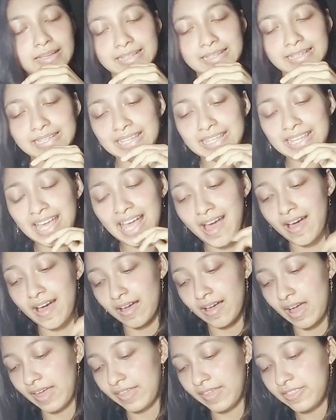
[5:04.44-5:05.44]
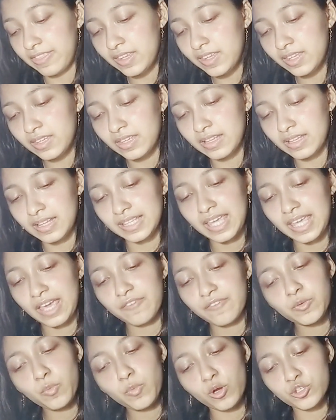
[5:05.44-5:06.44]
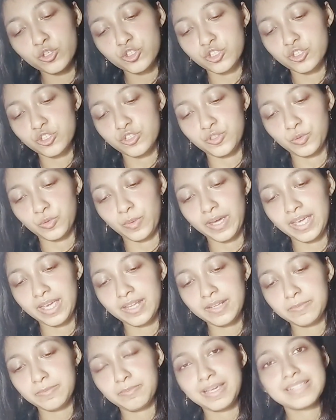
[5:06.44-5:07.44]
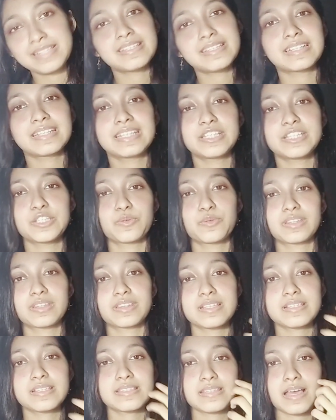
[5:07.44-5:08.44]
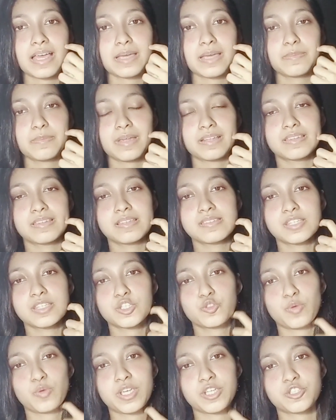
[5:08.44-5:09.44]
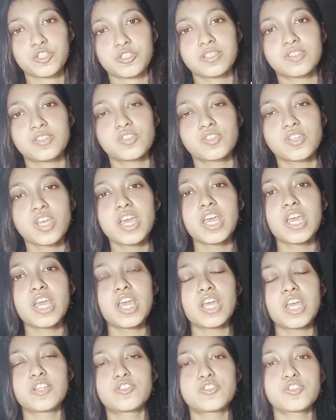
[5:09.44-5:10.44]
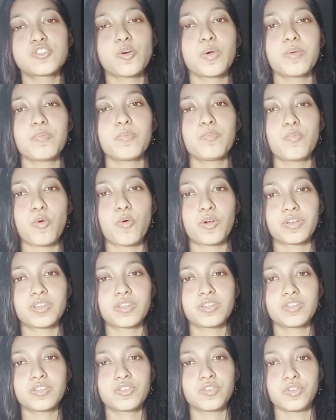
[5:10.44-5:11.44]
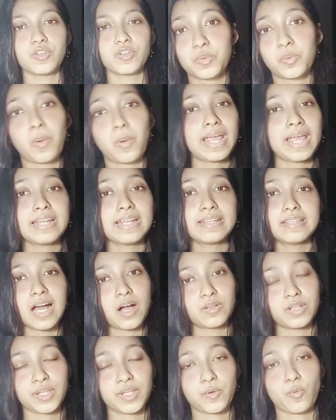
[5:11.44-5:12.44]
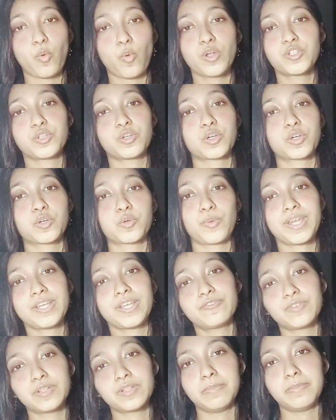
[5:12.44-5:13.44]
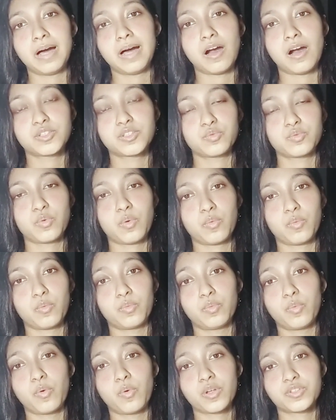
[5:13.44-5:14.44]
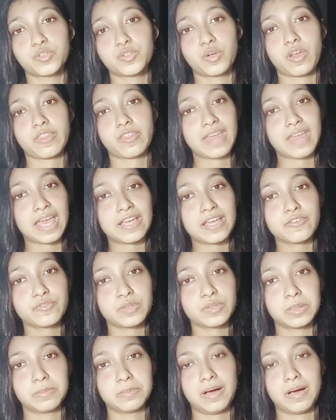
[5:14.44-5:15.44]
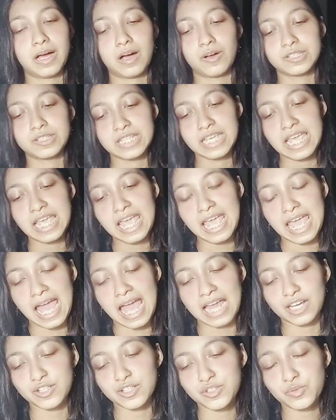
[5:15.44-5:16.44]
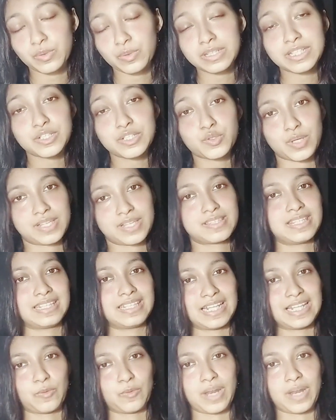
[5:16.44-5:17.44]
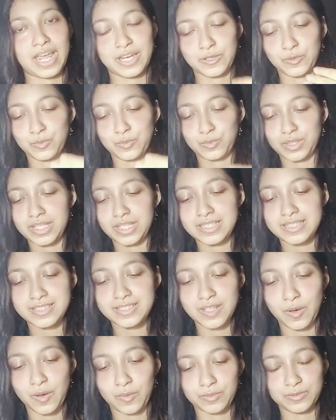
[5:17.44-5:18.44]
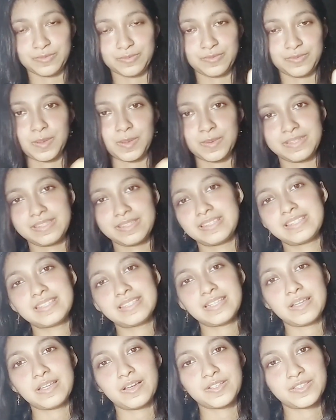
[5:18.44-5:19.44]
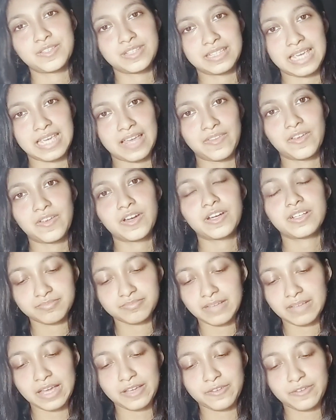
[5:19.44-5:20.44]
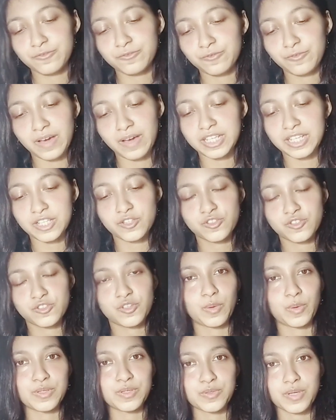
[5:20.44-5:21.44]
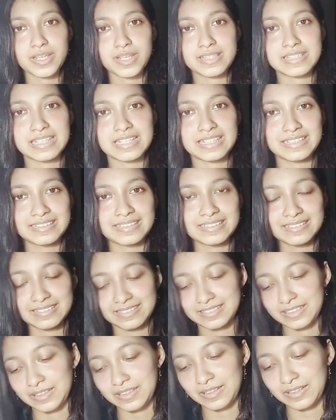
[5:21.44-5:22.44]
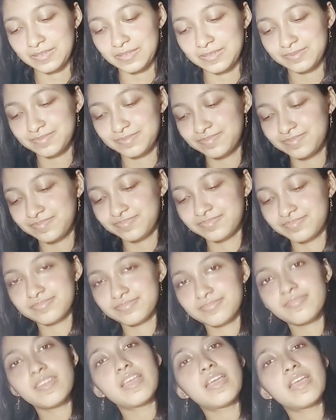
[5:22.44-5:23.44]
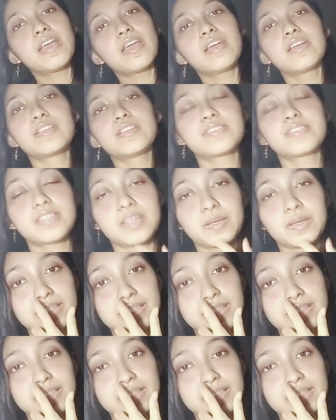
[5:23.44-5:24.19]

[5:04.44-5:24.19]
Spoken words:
yeah, I think like everyone should do it. Basically during this time, at this situation, it's so important to, you know, write down like what you're grateful about, what you are thankful about. And it's really interesting, like when I read all of those together, I find it so interesting, you know. So the